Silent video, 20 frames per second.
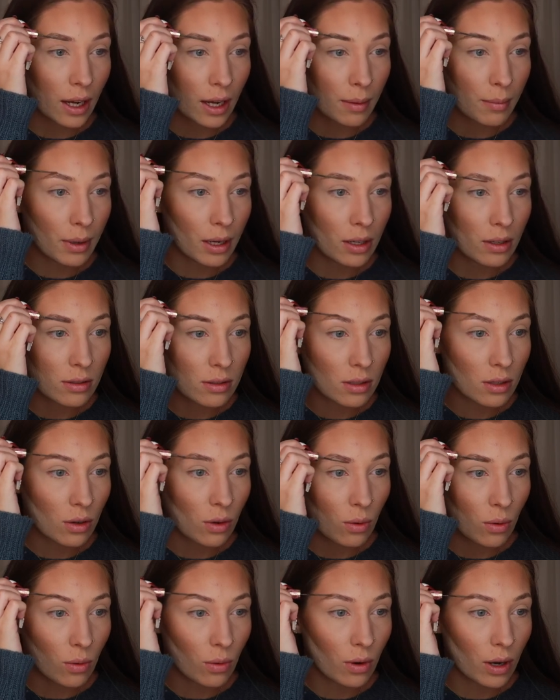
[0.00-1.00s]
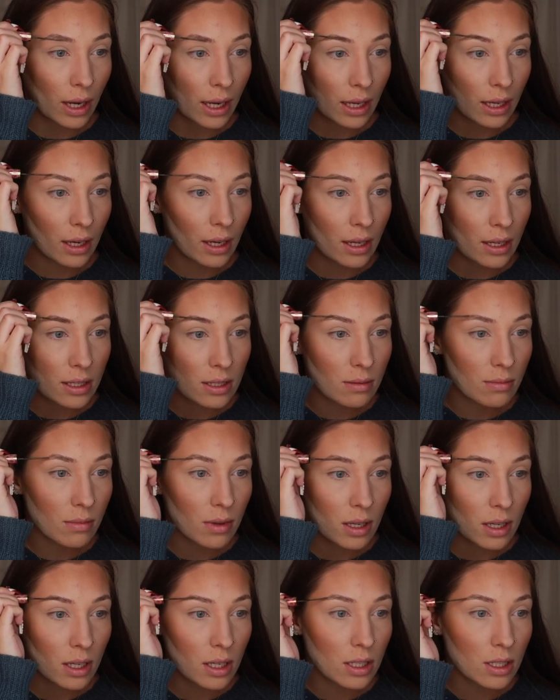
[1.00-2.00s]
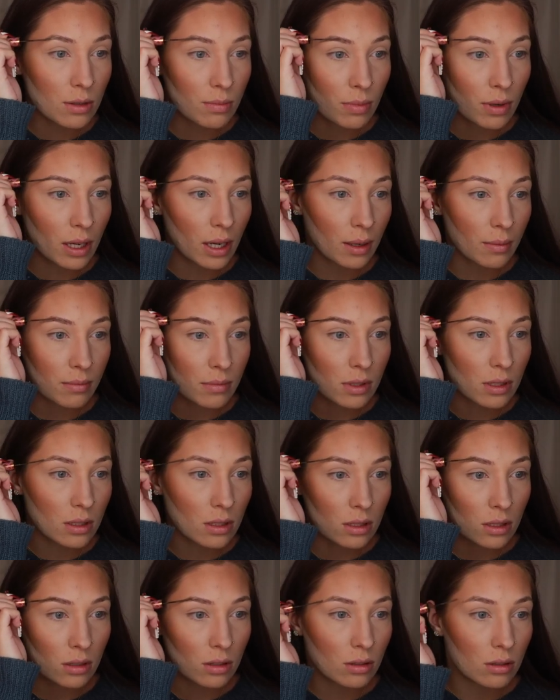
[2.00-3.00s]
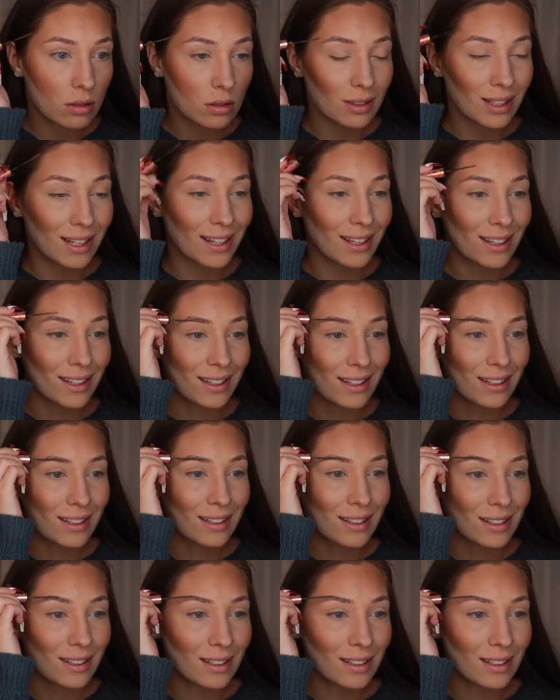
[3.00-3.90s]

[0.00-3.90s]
eyebrows quite as much, but I'm still like,